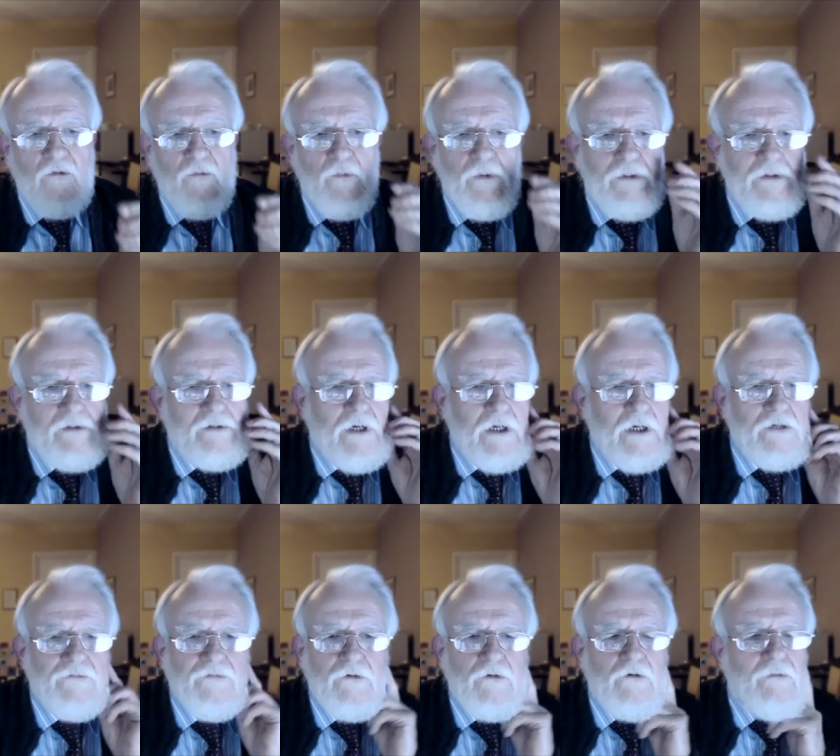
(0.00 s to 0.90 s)
we take
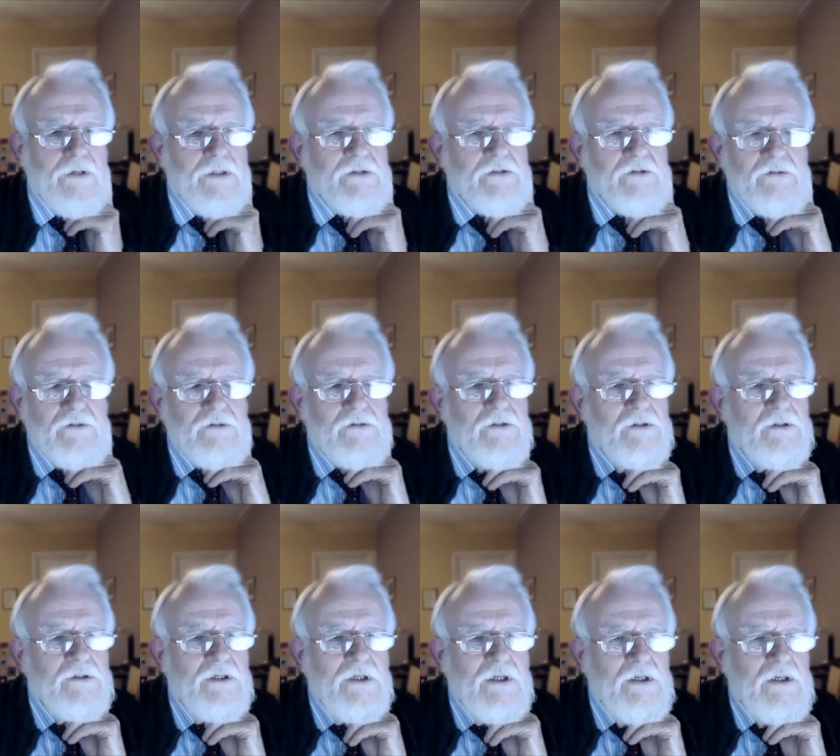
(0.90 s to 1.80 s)
for granted.
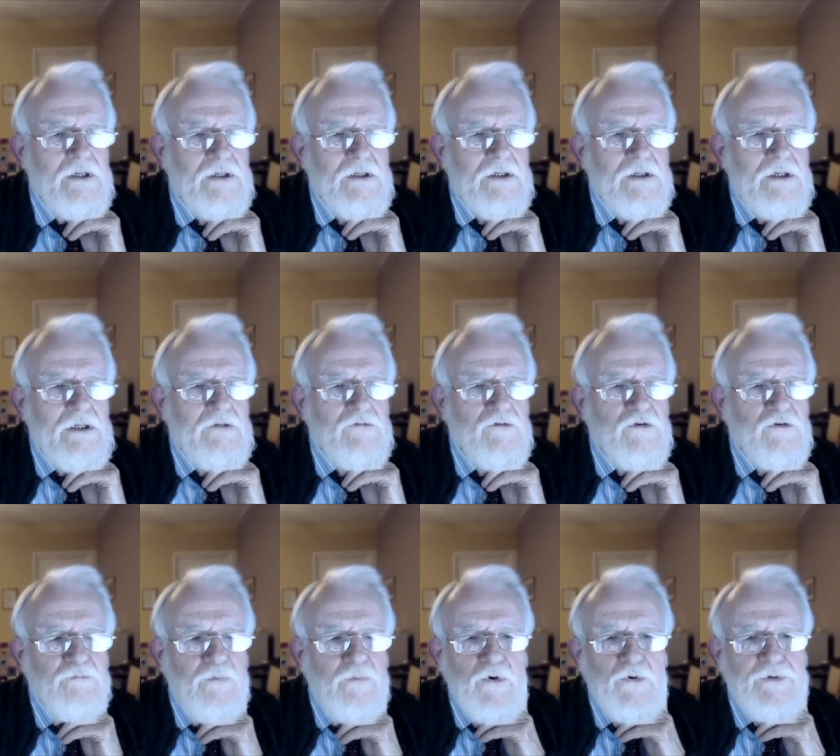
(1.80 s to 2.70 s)
He was
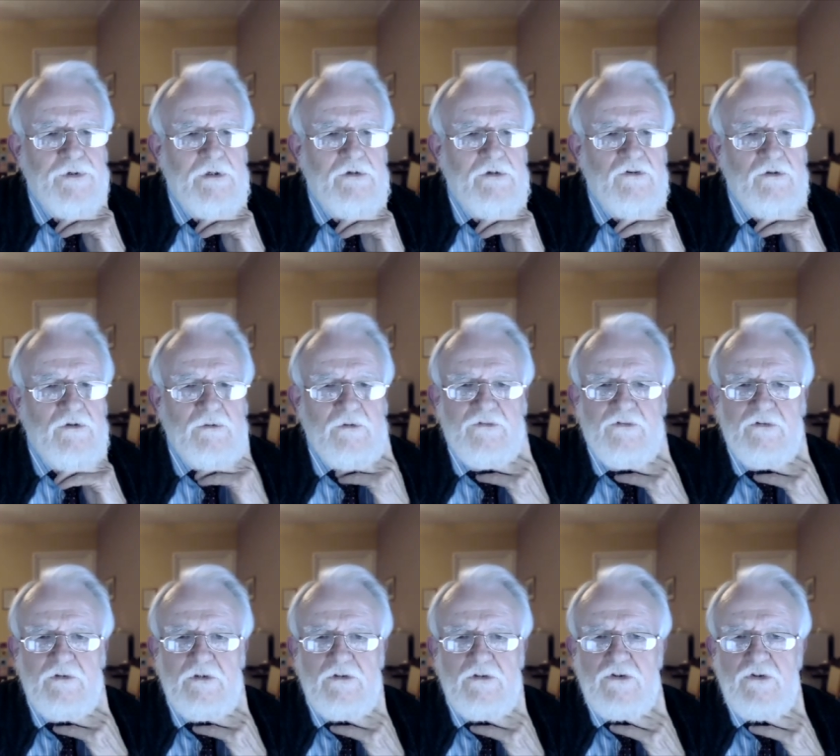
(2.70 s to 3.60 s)
born into a
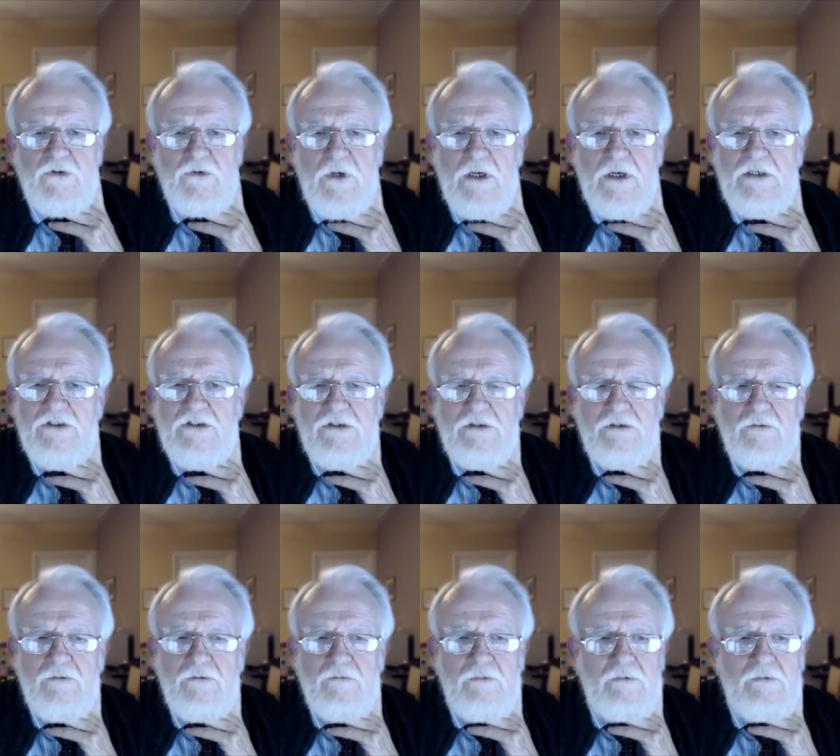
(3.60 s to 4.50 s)

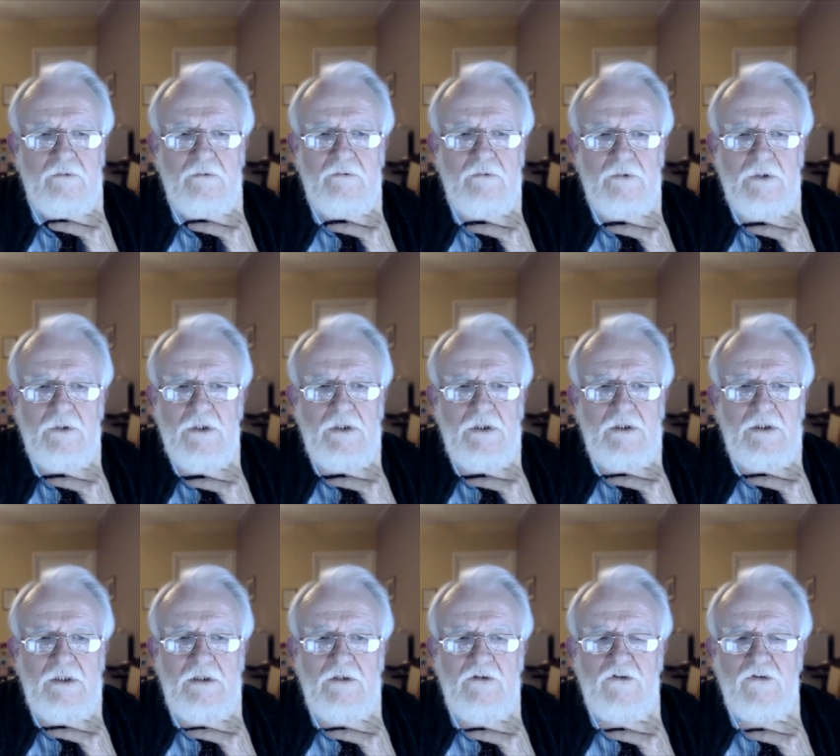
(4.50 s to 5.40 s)
situation,
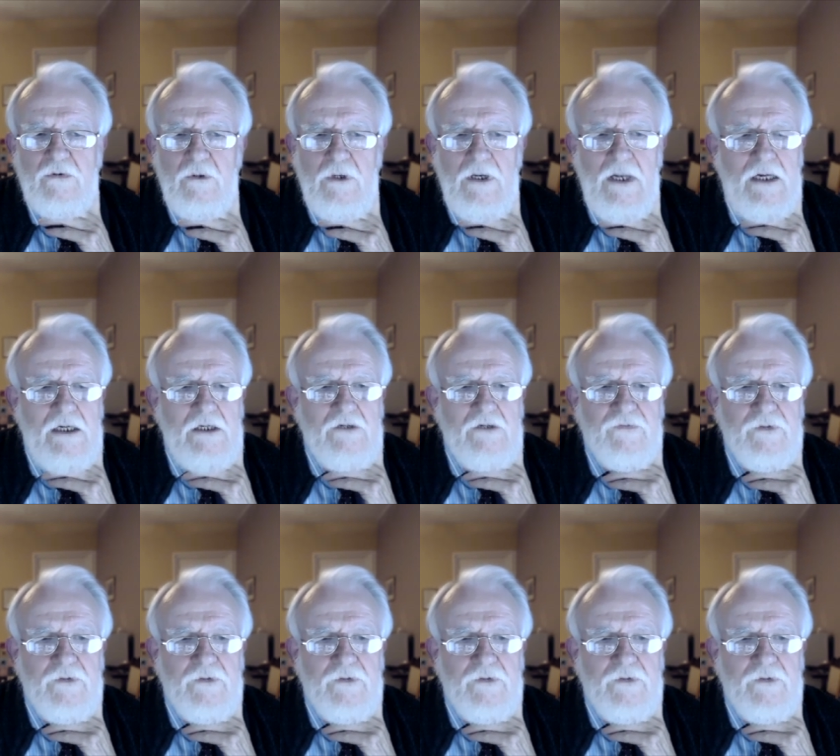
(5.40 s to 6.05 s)
into a life.